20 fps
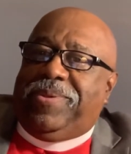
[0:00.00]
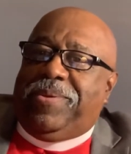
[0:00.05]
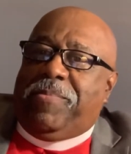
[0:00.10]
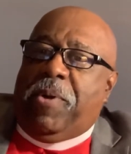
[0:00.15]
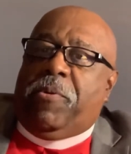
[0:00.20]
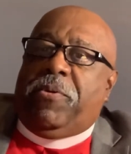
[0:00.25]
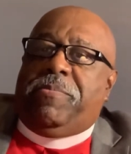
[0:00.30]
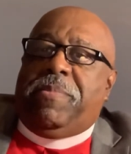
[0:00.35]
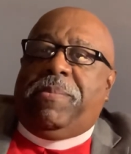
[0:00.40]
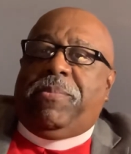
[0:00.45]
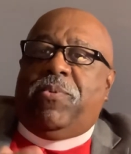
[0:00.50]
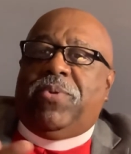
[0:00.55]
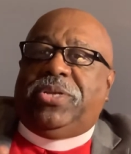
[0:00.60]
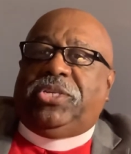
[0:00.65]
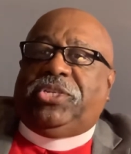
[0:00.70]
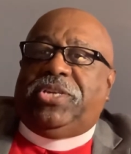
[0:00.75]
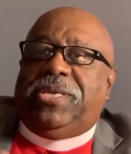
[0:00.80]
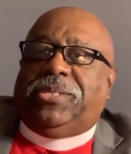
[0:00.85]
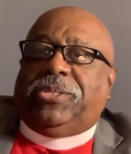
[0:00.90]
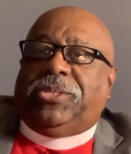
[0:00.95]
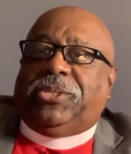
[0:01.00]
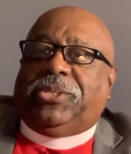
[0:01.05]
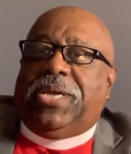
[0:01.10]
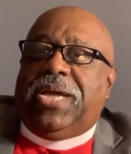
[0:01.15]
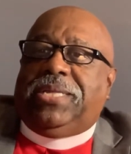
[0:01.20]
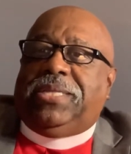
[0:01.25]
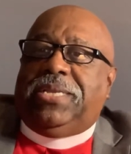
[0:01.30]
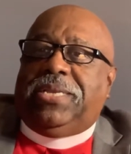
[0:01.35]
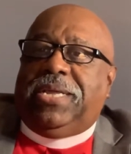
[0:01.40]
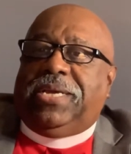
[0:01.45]
But remember what Jesus
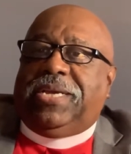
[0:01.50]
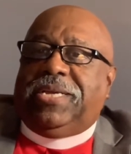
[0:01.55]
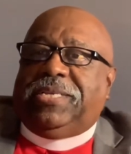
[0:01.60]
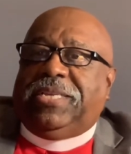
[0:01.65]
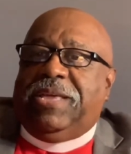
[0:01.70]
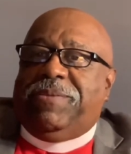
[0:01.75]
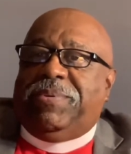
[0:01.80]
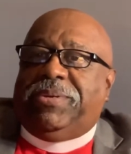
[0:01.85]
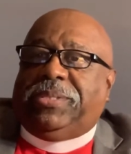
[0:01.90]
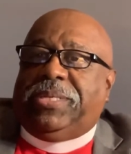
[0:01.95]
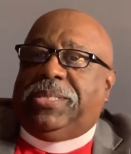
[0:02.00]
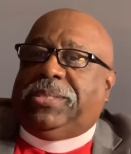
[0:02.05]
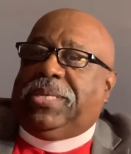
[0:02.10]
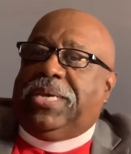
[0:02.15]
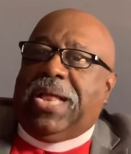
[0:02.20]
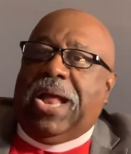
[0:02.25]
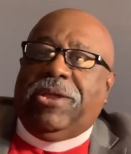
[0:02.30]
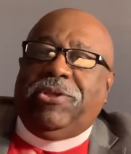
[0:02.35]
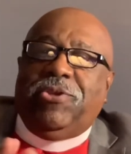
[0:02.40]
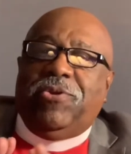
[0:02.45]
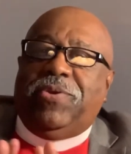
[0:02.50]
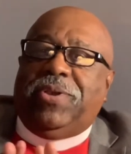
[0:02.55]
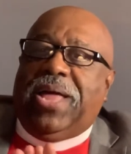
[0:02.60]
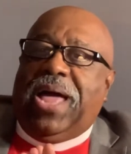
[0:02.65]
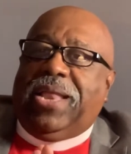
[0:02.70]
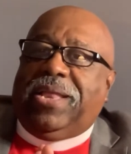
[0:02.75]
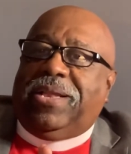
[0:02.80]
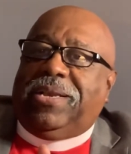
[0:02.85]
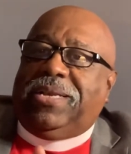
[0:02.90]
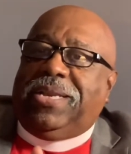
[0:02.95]
said to Nicodemus. He said, are you
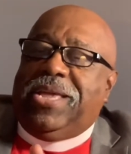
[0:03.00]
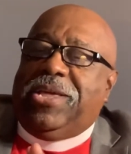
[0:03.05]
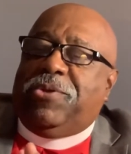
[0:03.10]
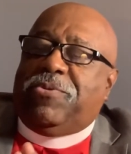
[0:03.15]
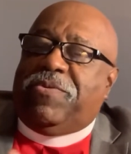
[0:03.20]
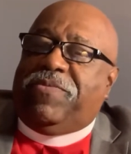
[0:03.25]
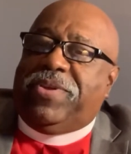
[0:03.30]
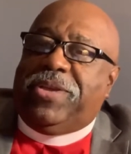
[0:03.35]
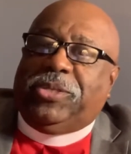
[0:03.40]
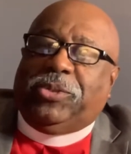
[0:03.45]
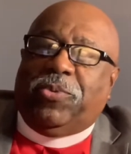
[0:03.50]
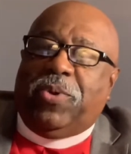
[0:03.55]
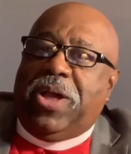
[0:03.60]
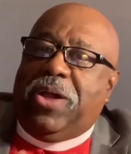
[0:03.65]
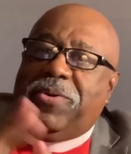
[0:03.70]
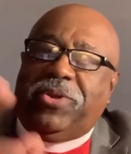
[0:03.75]
not a leader of Israel